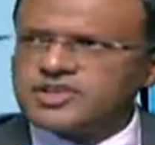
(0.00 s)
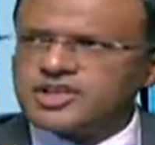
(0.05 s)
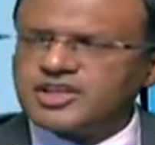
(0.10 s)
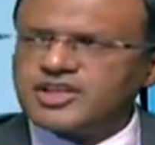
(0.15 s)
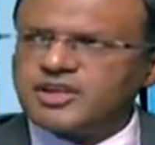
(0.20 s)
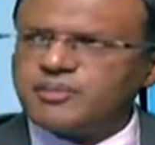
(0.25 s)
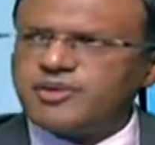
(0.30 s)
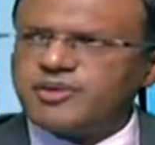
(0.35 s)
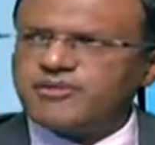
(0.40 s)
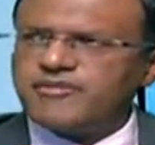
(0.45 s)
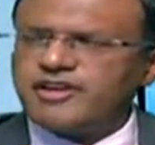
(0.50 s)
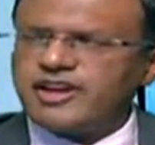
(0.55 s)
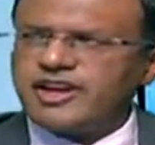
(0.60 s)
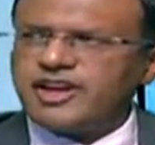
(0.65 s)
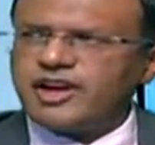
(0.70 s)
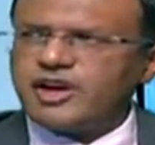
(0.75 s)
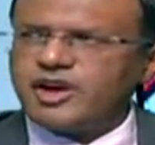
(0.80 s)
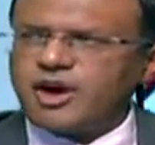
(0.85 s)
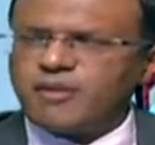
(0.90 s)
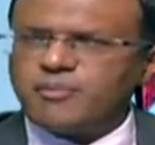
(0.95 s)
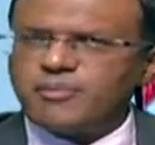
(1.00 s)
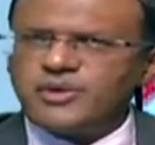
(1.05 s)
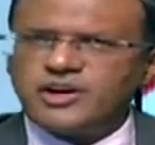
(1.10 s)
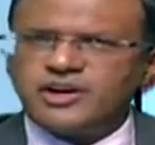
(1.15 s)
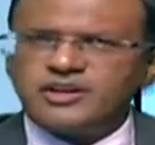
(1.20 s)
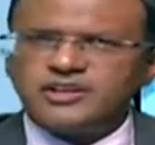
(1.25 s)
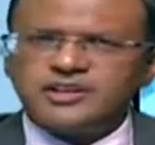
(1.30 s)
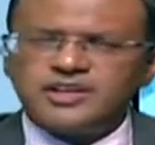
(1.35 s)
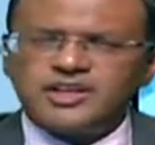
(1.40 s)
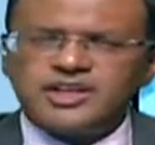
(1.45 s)
Charandeep, a very
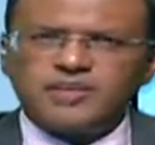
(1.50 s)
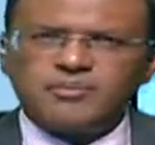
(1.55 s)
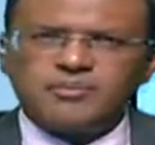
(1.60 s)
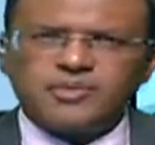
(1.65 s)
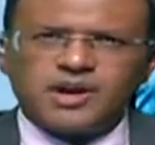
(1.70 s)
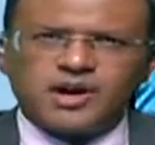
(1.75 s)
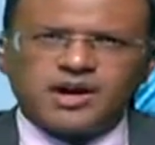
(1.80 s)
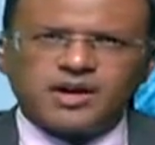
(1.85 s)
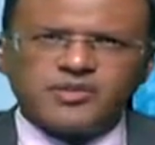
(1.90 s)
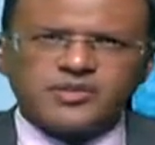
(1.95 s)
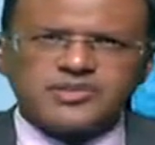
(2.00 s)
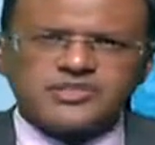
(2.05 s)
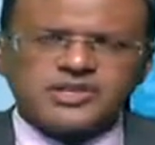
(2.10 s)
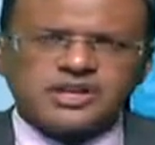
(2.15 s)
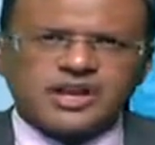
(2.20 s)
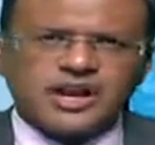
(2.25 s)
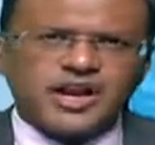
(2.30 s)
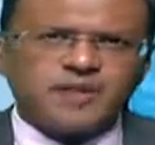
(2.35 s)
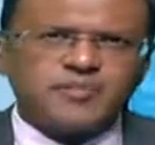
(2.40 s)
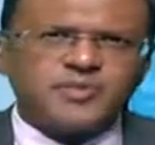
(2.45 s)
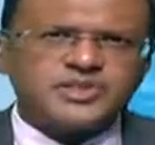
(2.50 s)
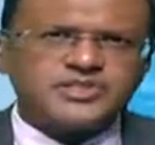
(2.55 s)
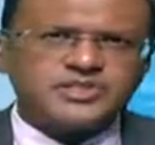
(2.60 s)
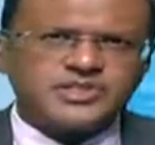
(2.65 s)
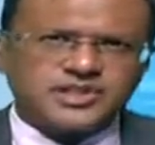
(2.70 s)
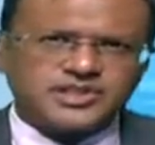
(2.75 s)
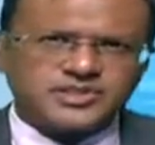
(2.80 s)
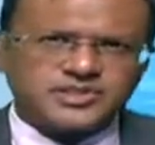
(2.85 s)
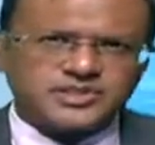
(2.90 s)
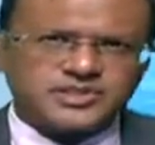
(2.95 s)
dominant theme now is
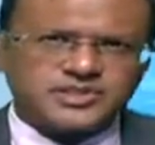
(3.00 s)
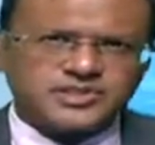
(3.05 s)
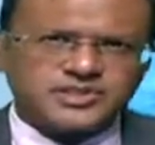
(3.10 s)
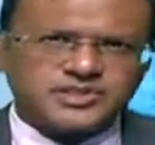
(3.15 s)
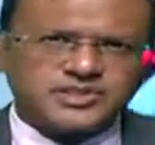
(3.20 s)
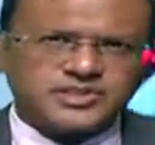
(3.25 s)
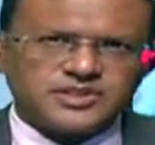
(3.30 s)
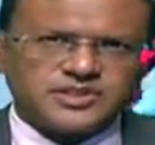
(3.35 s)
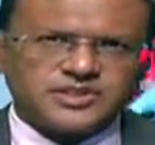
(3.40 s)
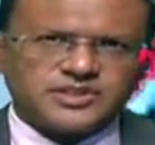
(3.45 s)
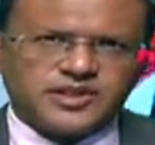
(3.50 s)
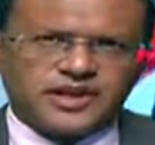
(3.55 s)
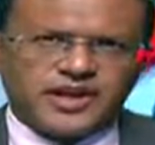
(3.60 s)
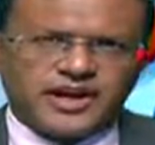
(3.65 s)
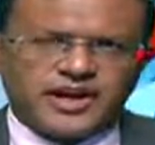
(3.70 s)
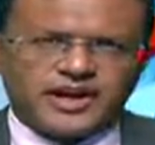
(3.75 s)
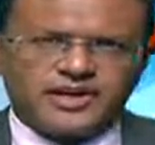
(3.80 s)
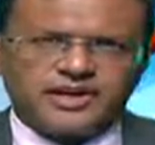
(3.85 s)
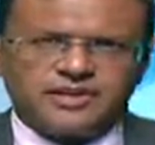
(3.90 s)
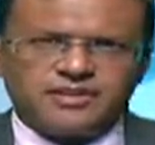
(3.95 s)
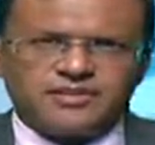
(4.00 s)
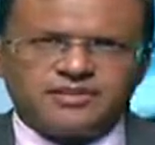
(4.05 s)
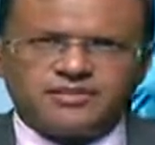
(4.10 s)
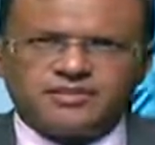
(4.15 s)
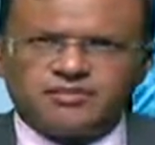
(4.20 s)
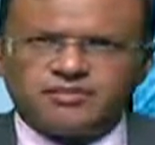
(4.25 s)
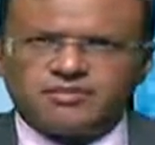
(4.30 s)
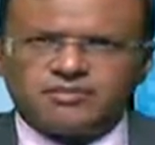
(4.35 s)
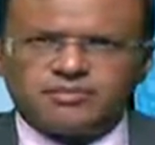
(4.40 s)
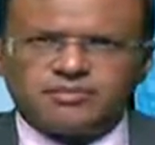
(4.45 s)
climate change, and
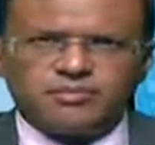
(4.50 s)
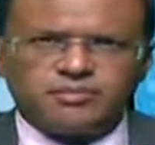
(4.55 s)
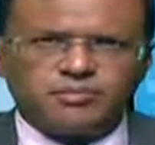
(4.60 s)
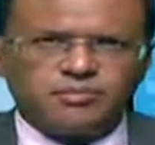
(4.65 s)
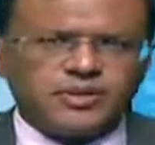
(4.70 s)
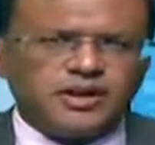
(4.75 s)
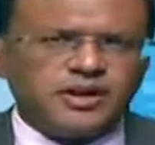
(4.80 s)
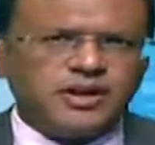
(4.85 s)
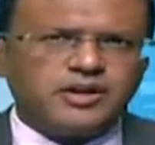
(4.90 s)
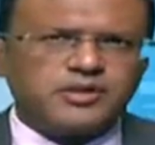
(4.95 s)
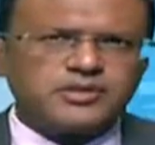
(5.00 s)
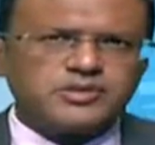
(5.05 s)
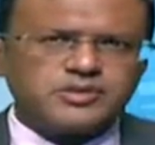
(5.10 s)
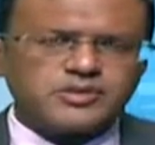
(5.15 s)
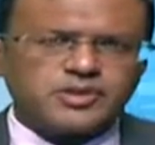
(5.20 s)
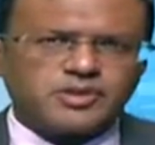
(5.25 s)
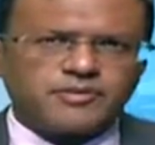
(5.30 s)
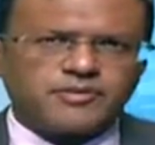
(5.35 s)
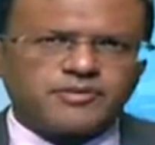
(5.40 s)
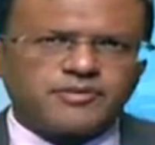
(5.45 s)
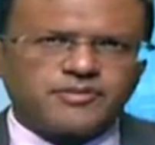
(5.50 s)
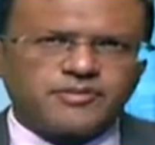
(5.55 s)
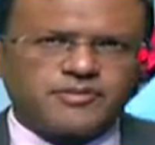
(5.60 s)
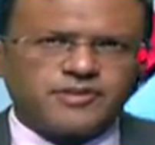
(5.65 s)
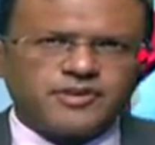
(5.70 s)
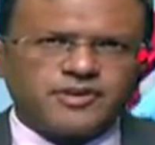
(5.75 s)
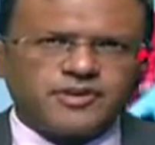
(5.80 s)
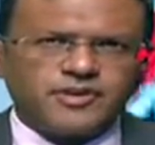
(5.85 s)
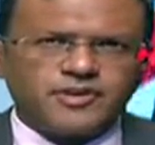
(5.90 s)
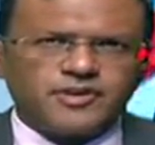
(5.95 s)
billions of
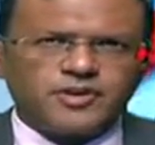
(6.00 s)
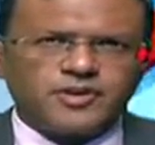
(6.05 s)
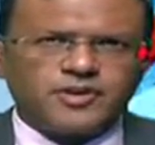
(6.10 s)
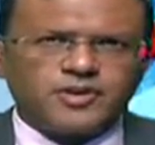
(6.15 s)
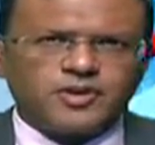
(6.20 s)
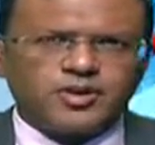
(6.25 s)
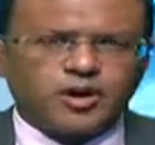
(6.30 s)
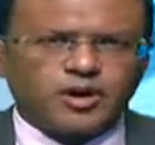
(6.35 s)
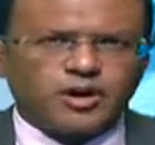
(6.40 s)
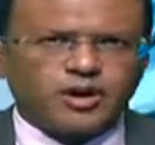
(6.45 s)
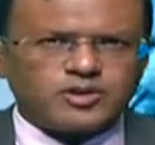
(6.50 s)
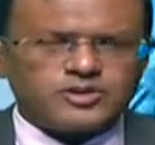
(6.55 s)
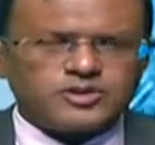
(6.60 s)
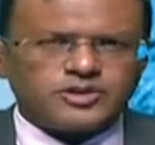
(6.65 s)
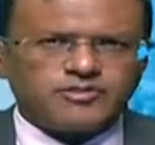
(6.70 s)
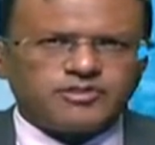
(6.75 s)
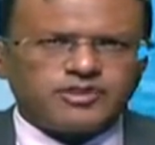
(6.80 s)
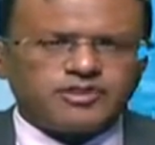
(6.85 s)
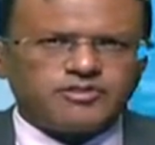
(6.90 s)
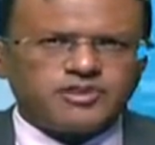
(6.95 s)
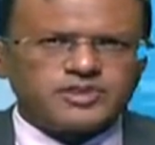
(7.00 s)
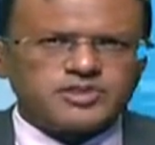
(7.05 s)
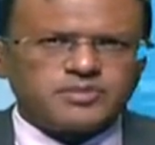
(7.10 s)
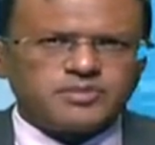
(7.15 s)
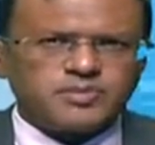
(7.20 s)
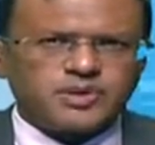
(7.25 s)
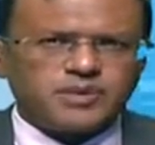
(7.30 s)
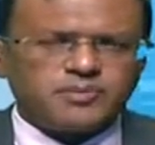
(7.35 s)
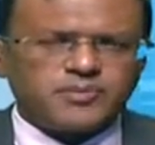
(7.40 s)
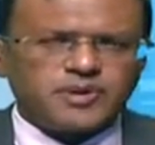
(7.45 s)
dollars of
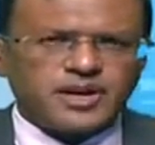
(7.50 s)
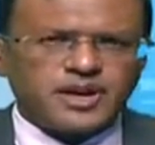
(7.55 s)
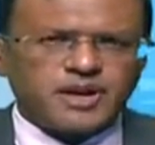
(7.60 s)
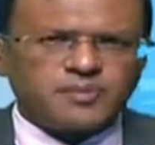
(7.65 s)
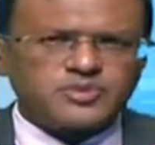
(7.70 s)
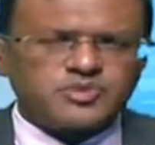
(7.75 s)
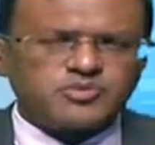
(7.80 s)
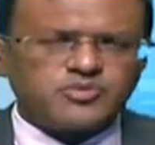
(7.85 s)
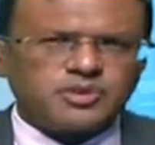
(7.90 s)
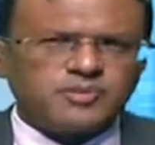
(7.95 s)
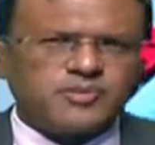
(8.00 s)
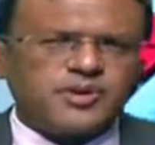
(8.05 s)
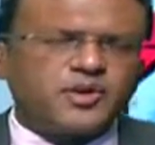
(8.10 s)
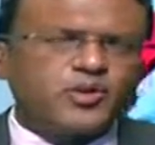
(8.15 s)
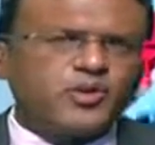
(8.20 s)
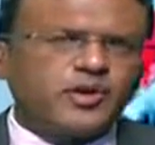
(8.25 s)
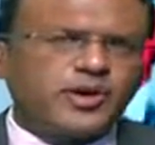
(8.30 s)
investment perhaps will